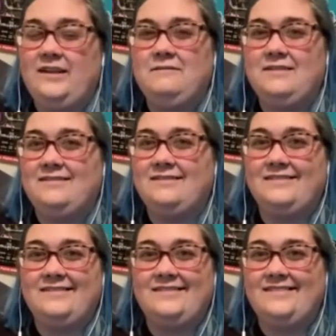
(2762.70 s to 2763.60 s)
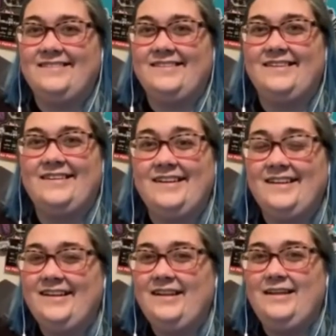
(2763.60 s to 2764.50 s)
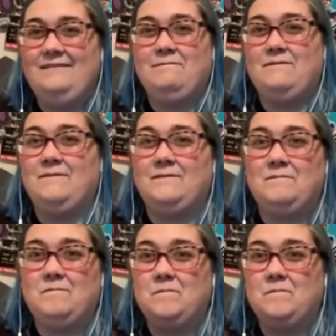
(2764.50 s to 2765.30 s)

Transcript: in the was... best way possible. Now he's literally